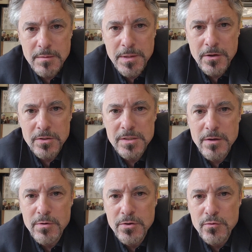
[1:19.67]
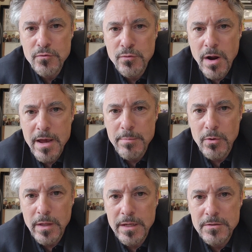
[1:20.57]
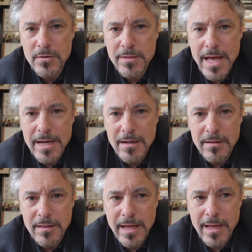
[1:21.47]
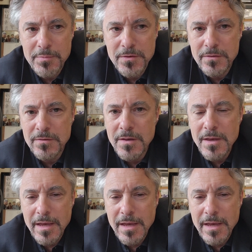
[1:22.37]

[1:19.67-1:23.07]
because they were too tribal, and so that collapses.